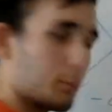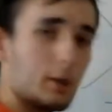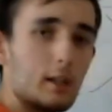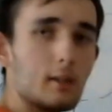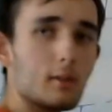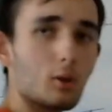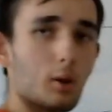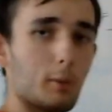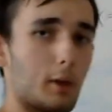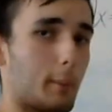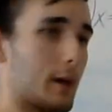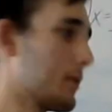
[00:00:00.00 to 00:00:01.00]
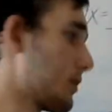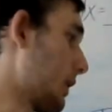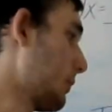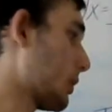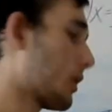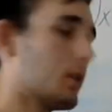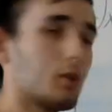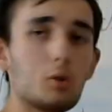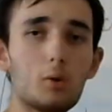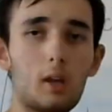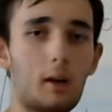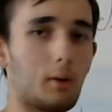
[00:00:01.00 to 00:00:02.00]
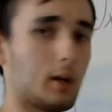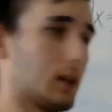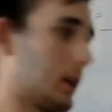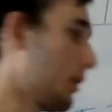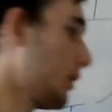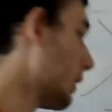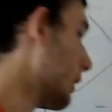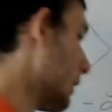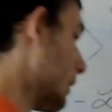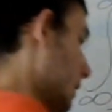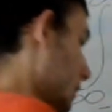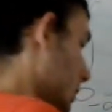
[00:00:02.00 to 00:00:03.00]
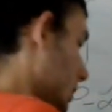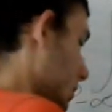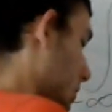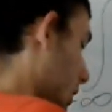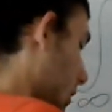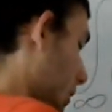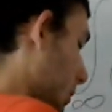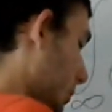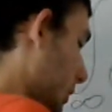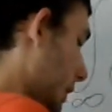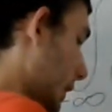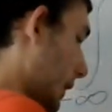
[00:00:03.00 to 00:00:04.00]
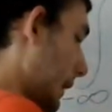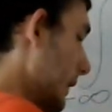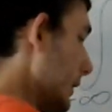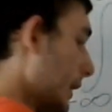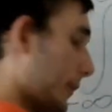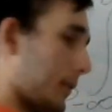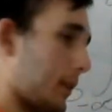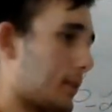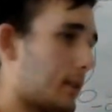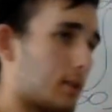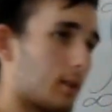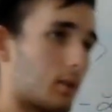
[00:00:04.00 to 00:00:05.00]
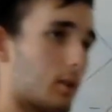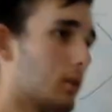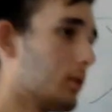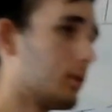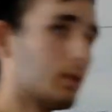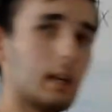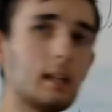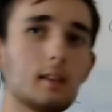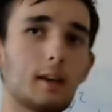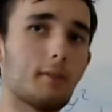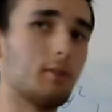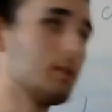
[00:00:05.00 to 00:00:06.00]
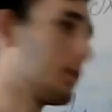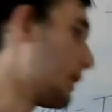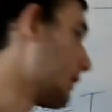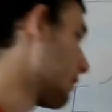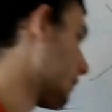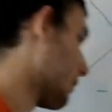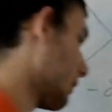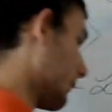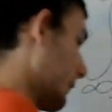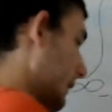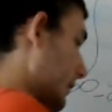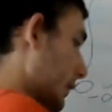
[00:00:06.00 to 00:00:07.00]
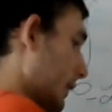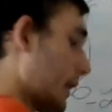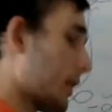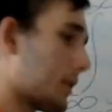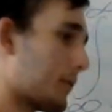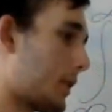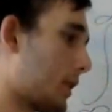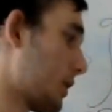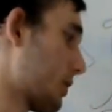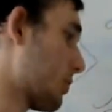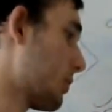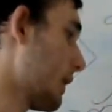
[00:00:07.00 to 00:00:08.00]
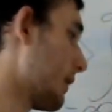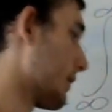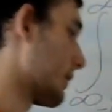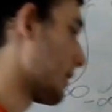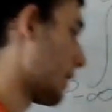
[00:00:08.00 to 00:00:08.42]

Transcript: we didn't determine the bounds yet. We're going to do that right now. So the indefinite integral of e to the negative r squared is